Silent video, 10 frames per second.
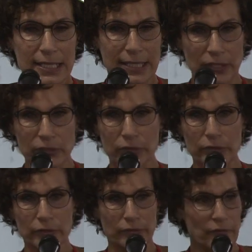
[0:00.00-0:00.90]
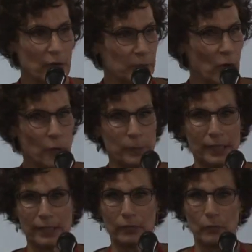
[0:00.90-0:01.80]
Standard
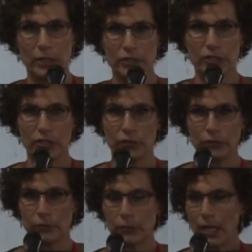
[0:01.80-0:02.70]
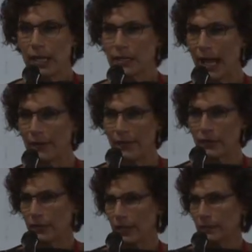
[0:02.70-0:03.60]
pharmacopoeia wants to have everything